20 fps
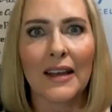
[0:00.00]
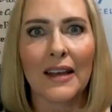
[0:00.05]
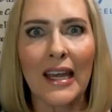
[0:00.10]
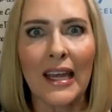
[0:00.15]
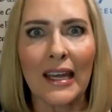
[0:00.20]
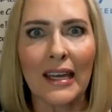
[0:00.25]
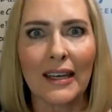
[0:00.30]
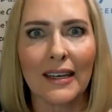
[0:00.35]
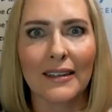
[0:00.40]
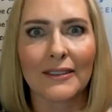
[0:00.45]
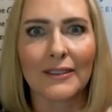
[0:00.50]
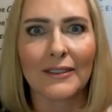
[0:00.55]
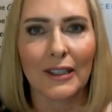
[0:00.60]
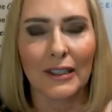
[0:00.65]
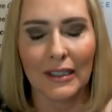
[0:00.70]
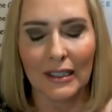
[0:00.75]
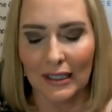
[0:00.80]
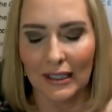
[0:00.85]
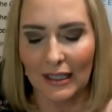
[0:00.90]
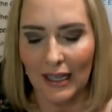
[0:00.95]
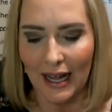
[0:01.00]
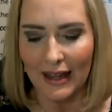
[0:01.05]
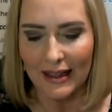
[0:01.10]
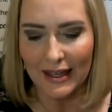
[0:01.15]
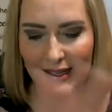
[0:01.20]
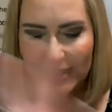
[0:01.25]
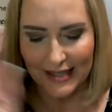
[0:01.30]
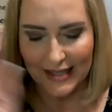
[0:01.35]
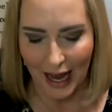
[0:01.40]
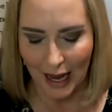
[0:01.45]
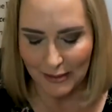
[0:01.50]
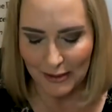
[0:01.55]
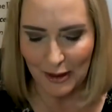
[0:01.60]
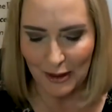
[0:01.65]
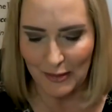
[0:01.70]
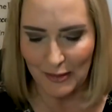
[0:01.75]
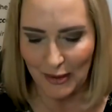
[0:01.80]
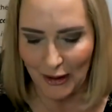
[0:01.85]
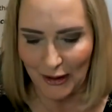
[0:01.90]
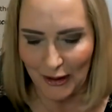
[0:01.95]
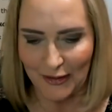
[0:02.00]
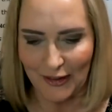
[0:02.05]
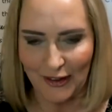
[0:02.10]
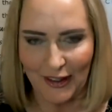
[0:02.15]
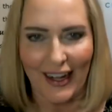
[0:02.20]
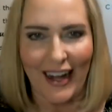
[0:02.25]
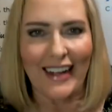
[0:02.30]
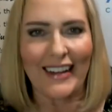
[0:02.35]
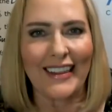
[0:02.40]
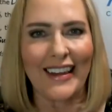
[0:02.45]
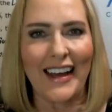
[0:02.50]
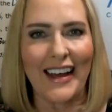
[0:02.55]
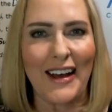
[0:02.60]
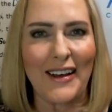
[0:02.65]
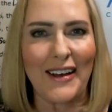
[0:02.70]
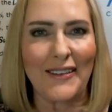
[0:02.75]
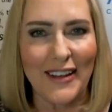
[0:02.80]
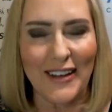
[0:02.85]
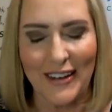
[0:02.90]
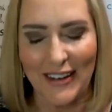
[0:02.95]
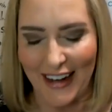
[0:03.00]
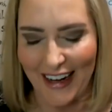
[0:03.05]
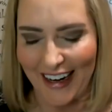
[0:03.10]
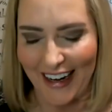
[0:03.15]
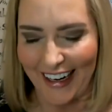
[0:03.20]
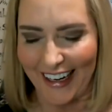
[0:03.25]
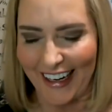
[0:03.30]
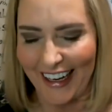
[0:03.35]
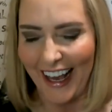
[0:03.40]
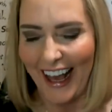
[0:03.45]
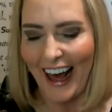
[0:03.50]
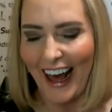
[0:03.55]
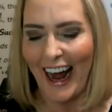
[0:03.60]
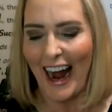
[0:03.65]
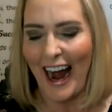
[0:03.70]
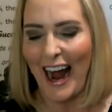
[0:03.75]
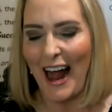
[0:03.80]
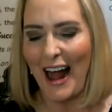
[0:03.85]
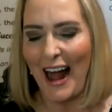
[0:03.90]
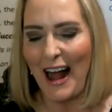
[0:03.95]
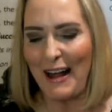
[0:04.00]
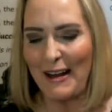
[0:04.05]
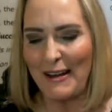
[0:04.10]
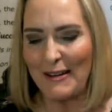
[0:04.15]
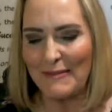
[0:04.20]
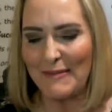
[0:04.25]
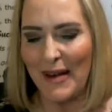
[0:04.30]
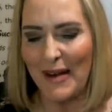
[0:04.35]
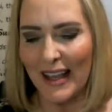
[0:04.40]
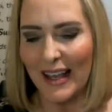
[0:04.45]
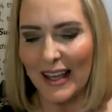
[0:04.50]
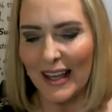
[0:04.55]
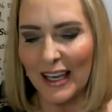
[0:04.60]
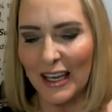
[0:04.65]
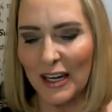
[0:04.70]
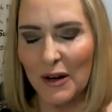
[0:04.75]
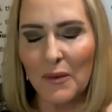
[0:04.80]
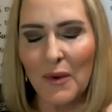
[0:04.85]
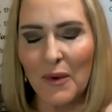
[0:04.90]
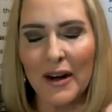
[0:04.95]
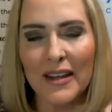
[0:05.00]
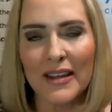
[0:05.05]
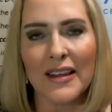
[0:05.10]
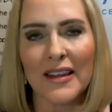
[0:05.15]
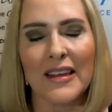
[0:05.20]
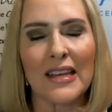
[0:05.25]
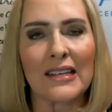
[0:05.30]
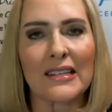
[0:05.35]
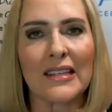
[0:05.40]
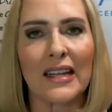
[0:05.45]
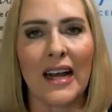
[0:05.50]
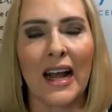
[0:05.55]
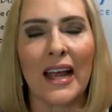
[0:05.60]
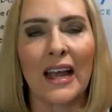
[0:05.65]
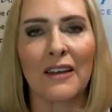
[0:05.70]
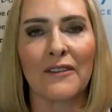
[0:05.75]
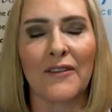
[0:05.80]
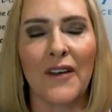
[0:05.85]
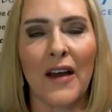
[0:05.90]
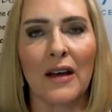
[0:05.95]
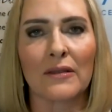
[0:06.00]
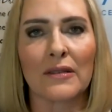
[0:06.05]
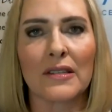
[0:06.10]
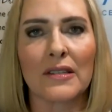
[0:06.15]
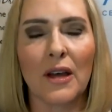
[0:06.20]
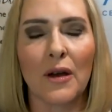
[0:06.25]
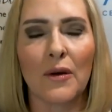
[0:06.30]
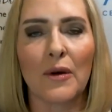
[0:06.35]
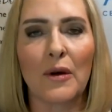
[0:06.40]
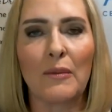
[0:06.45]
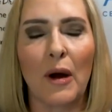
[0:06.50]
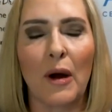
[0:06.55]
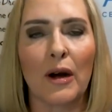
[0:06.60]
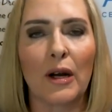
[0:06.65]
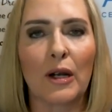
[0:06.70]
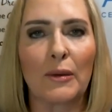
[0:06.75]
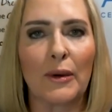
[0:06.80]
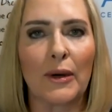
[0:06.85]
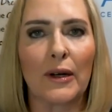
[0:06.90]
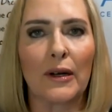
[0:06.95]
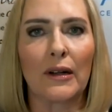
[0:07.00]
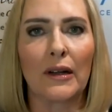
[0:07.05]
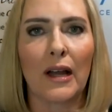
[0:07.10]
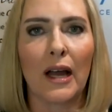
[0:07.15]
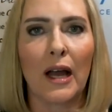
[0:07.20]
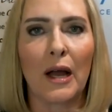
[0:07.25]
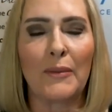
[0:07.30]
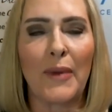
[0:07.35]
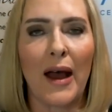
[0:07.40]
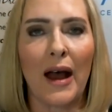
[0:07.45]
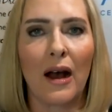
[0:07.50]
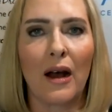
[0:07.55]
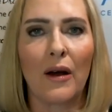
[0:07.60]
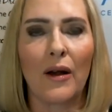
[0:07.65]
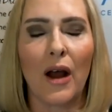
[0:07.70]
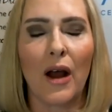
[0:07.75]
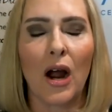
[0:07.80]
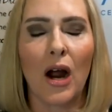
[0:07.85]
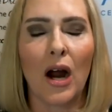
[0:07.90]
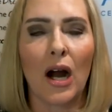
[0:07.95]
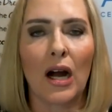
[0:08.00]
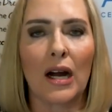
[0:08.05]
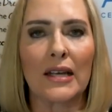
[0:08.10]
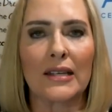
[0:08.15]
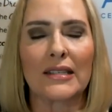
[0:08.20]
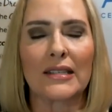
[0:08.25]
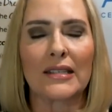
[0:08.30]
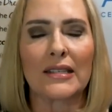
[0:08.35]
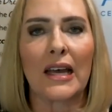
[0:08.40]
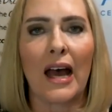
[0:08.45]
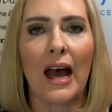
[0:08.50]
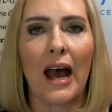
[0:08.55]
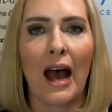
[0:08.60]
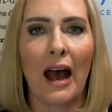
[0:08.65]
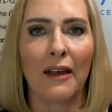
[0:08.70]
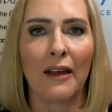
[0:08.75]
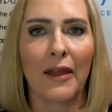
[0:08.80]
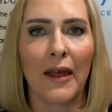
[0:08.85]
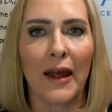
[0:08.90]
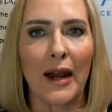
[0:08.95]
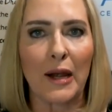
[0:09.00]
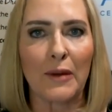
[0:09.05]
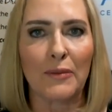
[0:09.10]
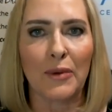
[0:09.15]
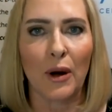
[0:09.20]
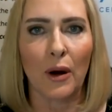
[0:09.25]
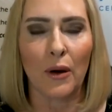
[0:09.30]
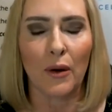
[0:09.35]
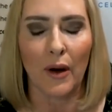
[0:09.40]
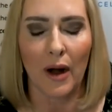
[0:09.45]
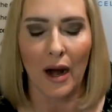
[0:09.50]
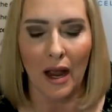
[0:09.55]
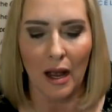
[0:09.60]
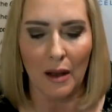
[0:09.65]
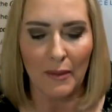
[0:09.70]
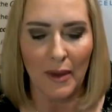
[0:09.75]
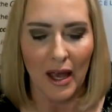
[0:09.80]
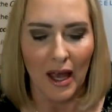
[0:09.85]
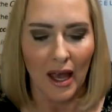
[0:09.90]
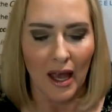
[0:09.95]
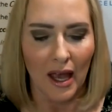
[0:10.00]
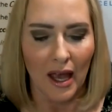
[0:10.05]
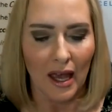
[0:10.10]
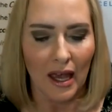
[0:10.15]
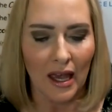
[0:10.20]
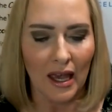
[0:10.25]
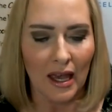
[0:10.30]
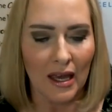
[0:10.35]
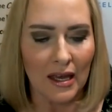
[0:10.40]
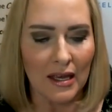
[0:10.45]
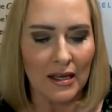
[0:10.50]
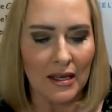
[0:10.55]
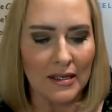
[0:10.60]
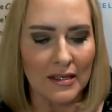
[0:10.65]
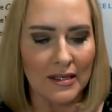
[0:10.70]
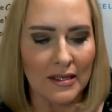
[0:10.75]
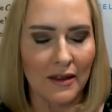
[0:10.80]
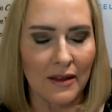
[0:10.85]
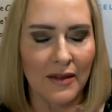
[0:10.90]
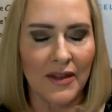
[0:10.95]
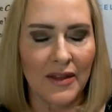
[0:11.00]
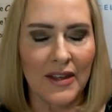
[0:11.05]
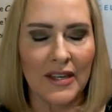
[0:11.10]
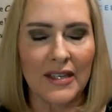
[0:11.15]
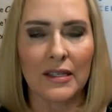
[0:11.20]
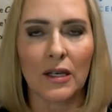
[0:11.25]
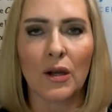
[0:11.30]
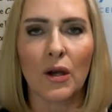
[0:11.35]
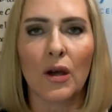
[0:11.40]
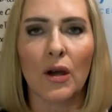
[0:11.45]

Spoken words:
the ink, girl. I think it's absolutely beautiful. I love your ink. One of the things that I have found so remarkable about our Asea athletic program is the